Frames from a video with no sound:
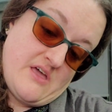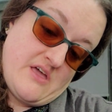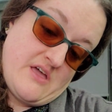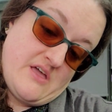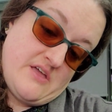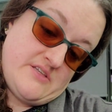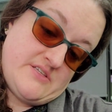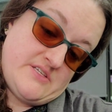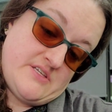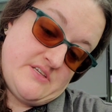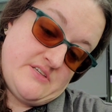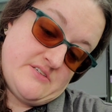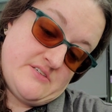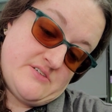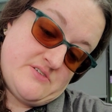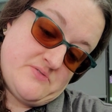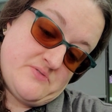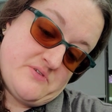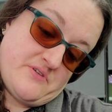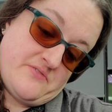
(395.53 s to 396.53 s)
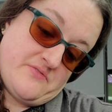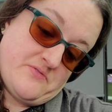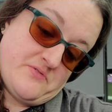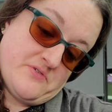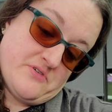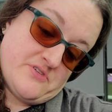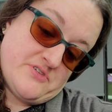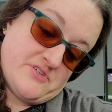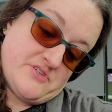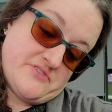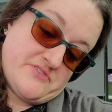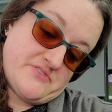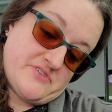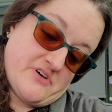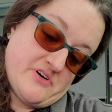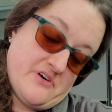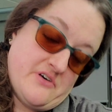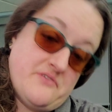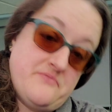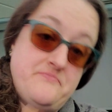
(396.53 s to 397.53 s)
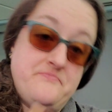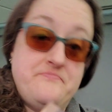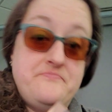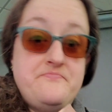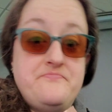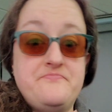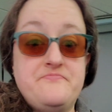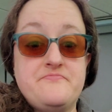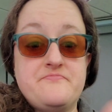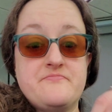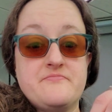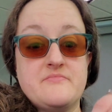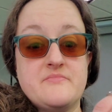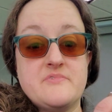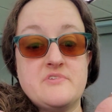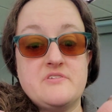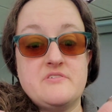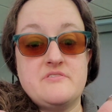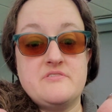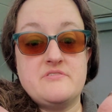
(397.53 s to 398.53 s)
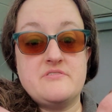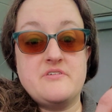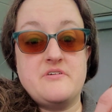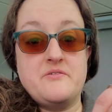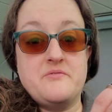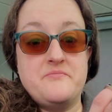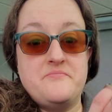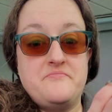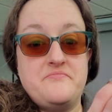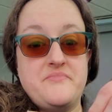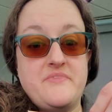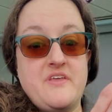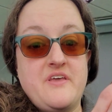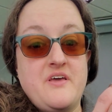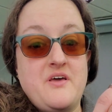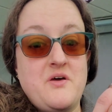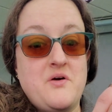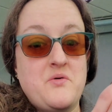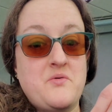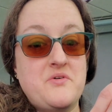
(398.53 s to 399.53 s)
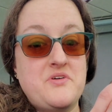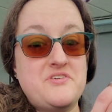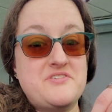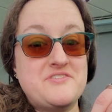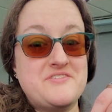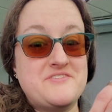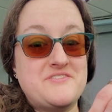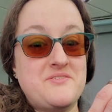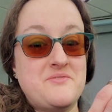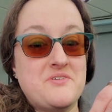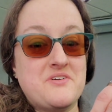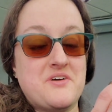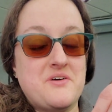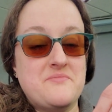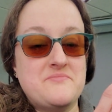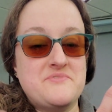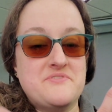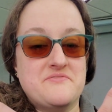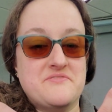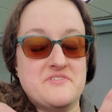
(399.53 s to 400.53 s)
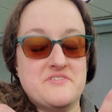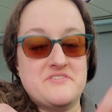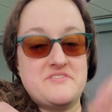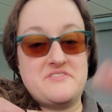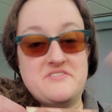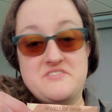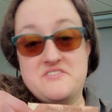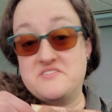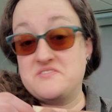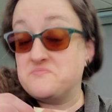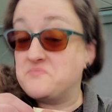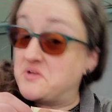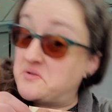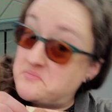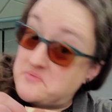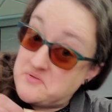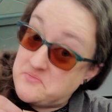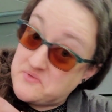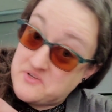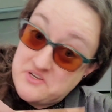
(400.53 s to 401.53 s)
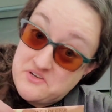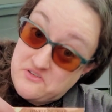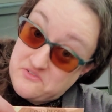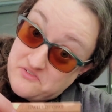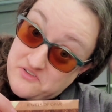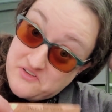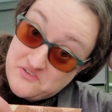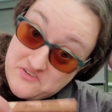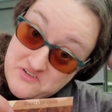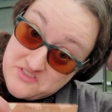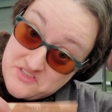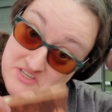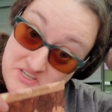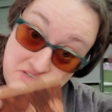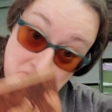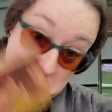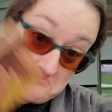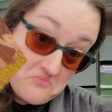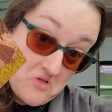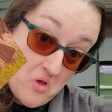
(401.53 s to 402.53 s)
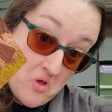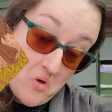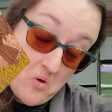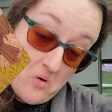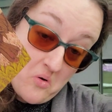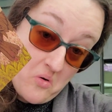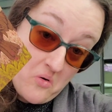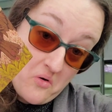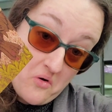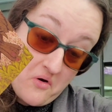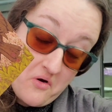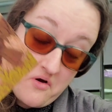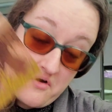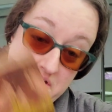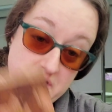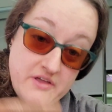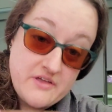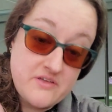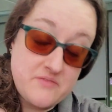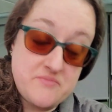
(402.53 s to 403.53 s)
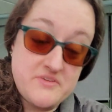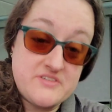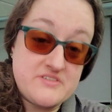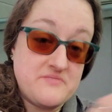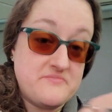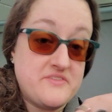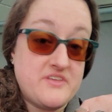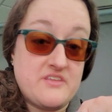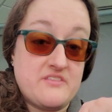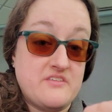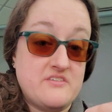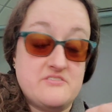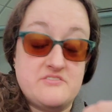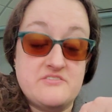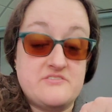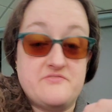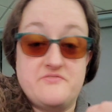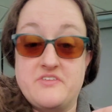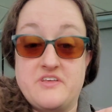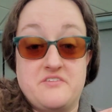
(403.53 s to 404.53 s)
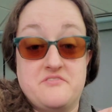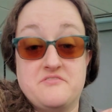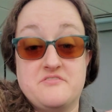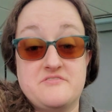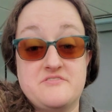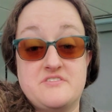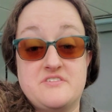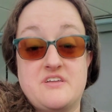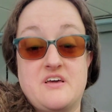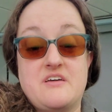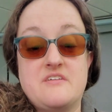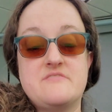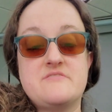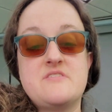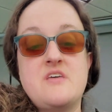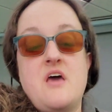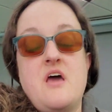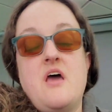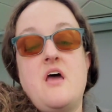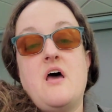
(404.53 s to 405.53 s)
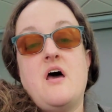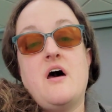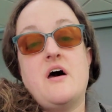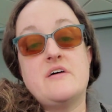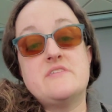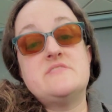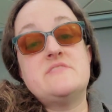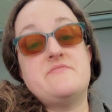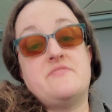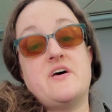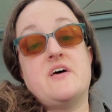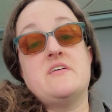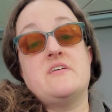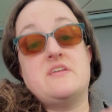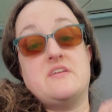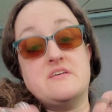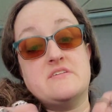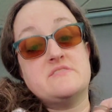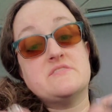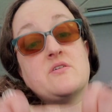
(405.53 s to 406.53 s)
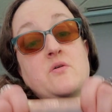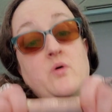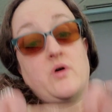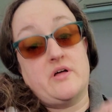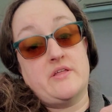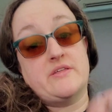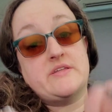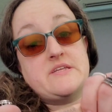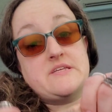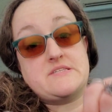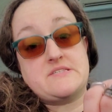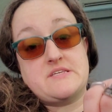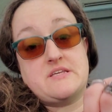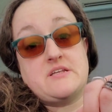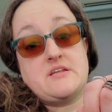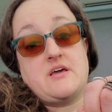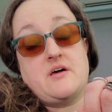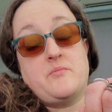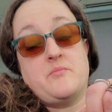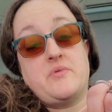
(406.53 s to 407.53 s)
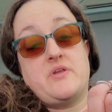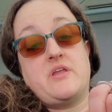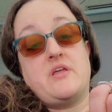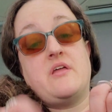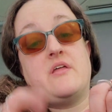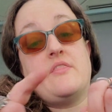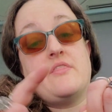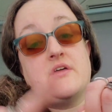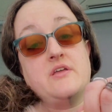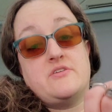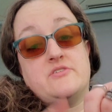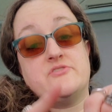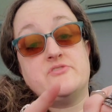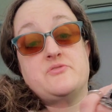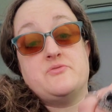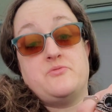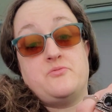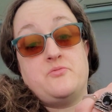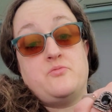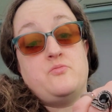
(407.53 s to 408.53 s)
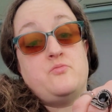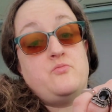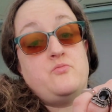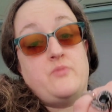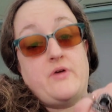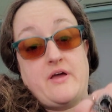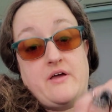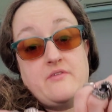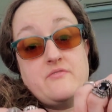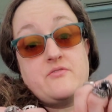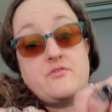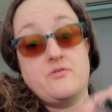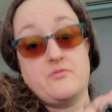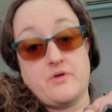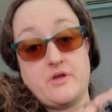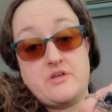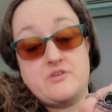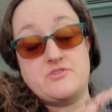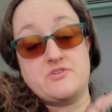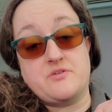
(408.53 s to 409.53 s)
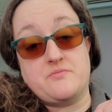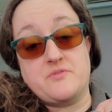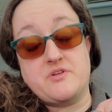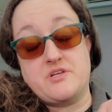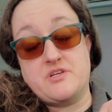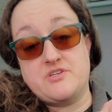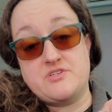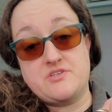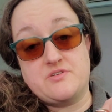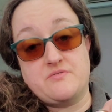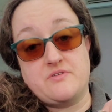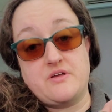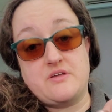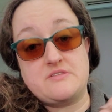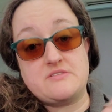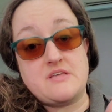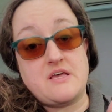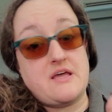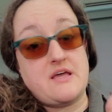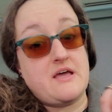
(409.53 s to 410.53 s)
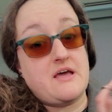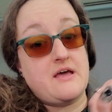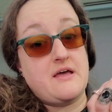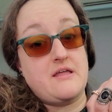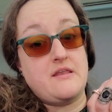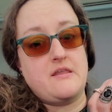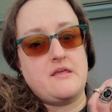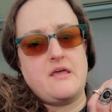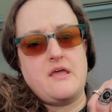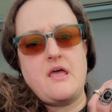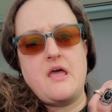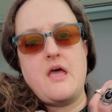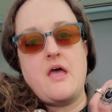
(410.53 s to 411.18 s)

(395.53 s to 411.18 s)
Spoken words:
18 to 24 inches tall. So, we shall see what comes of this. This might be my new favorite thing. Or it could be something that just flounders and dies. Hudson Valley is a quality seed company. They do have great germination rates. I had